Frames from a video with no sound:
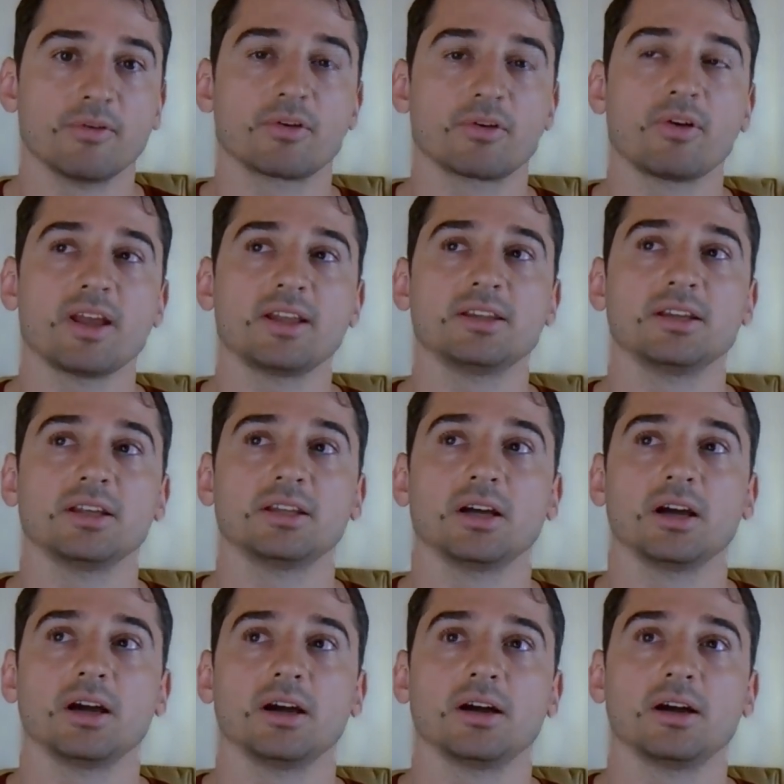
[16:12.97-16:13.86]
We've
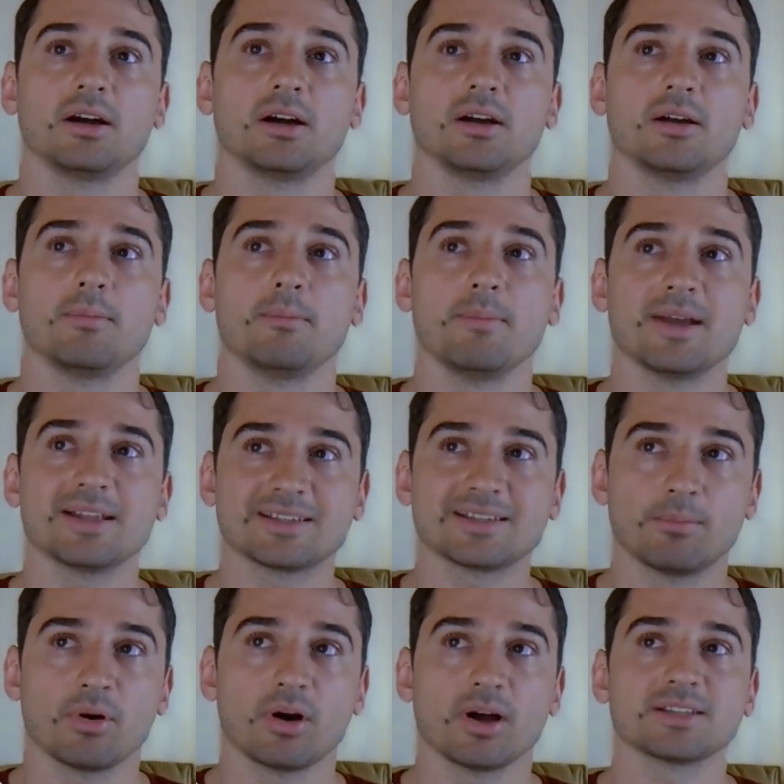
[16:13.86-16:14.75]
created a
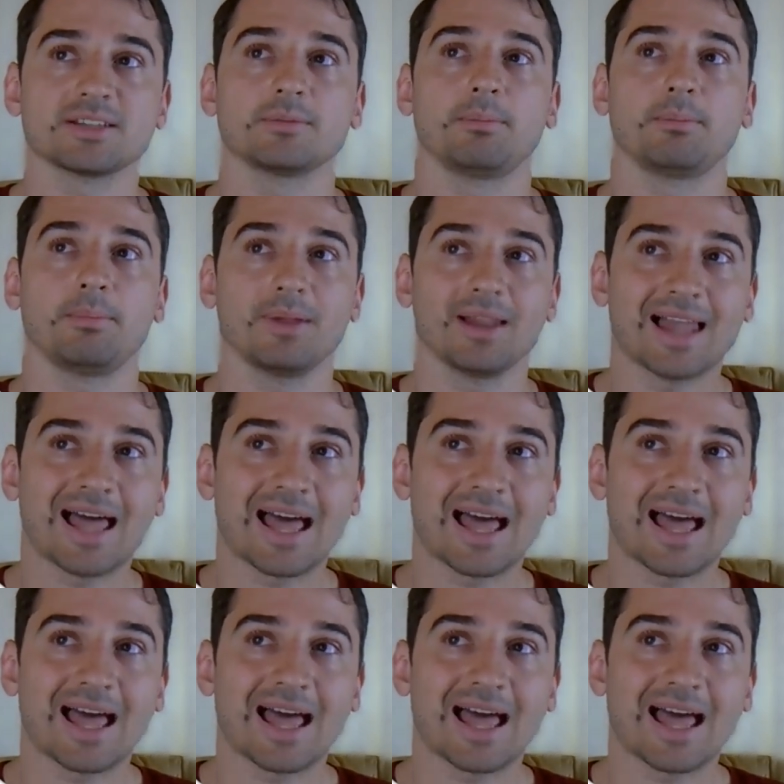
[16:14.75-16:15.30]
MetaBot